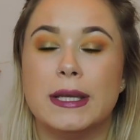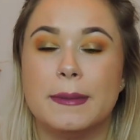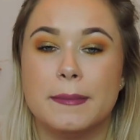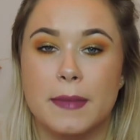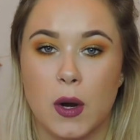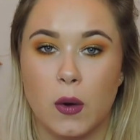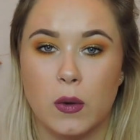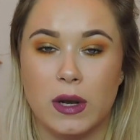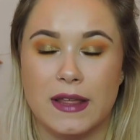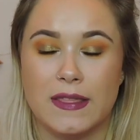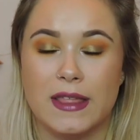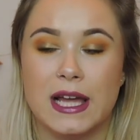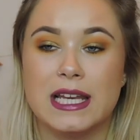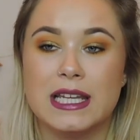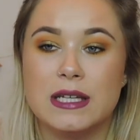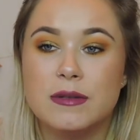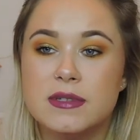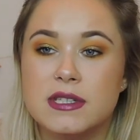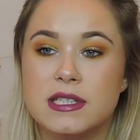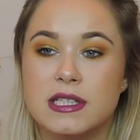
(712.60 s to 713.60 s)
moly, that
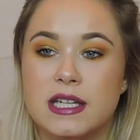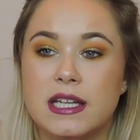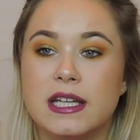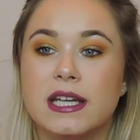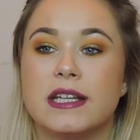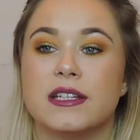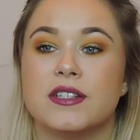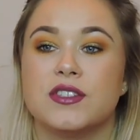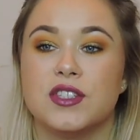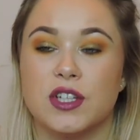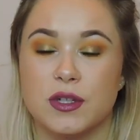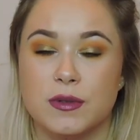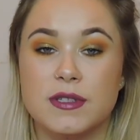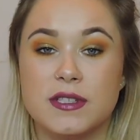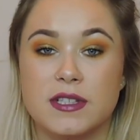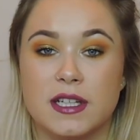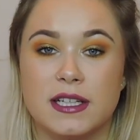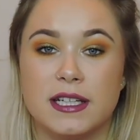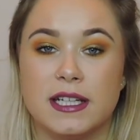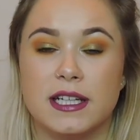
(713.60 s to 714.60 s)
lipstick is so
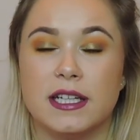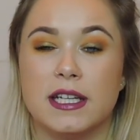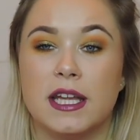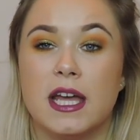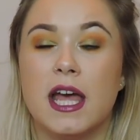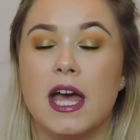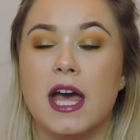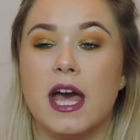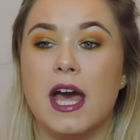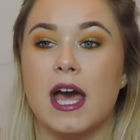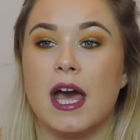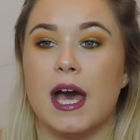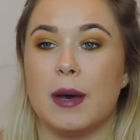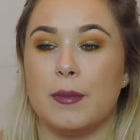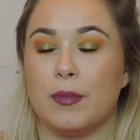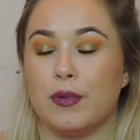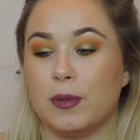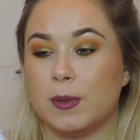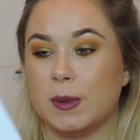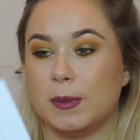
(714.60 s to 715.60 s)
stunning.
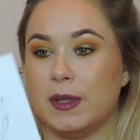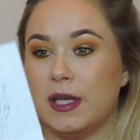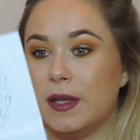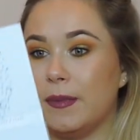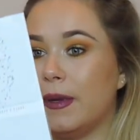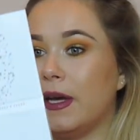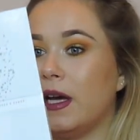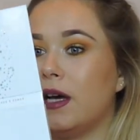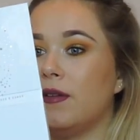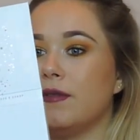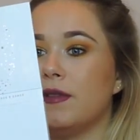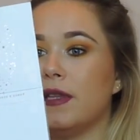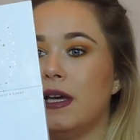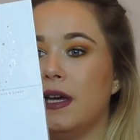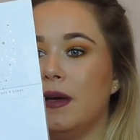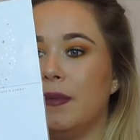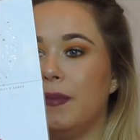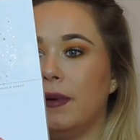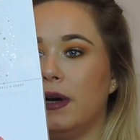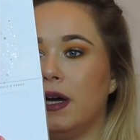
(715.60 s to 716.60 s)
I'm probably a bit out
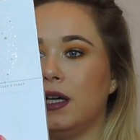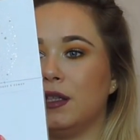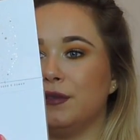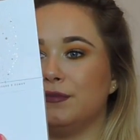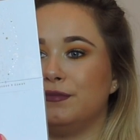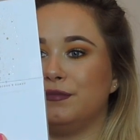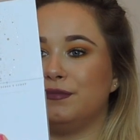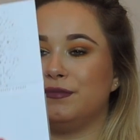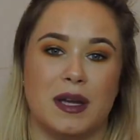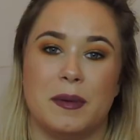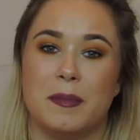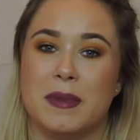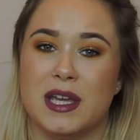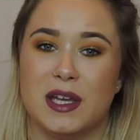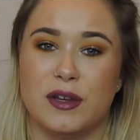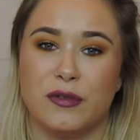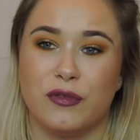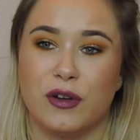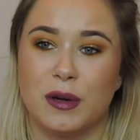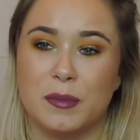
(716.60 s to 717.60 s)
there, but I'm
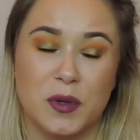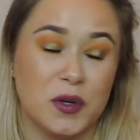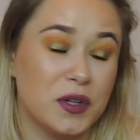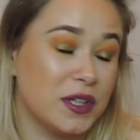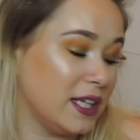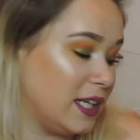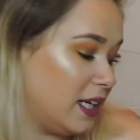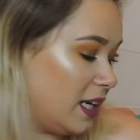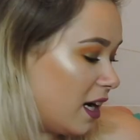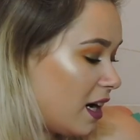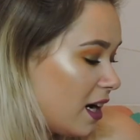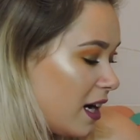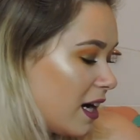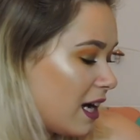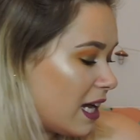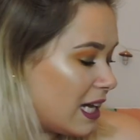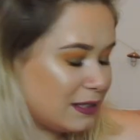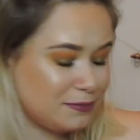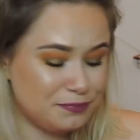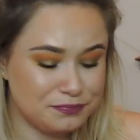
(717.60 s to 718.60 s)
here for it, I'm not going to
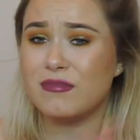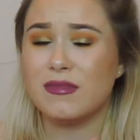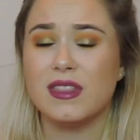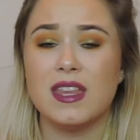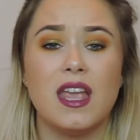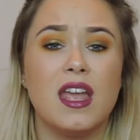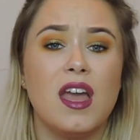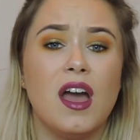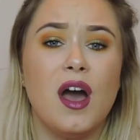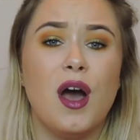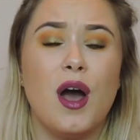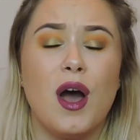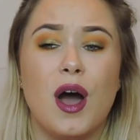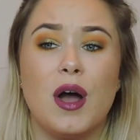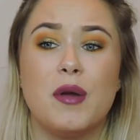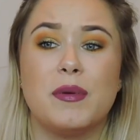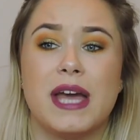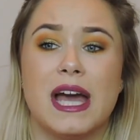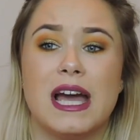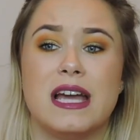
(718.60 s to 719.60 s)
lie.
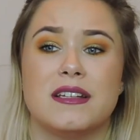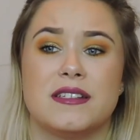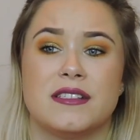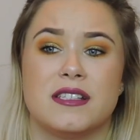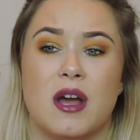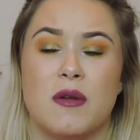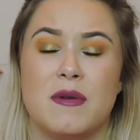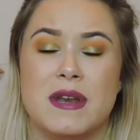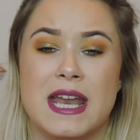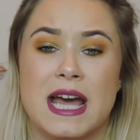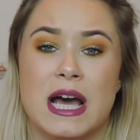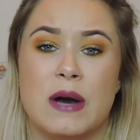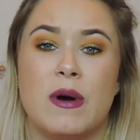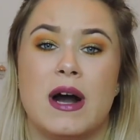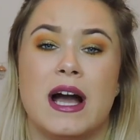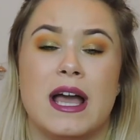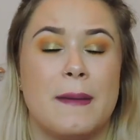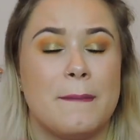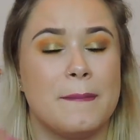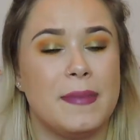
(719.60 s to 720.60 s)
Okay, so now
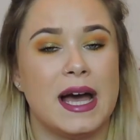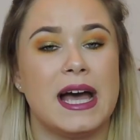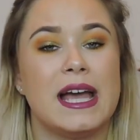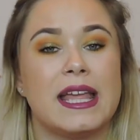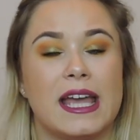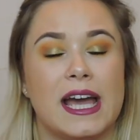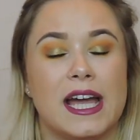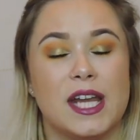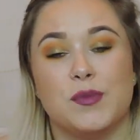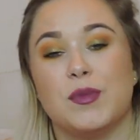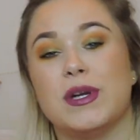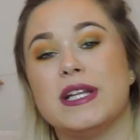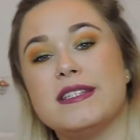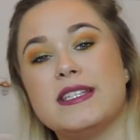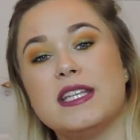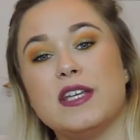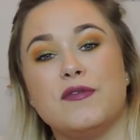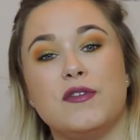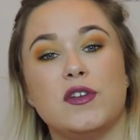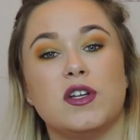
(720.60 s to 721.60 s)
I am back and I'm ready
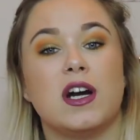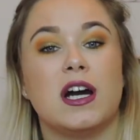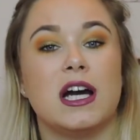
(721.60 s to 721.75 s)
to give you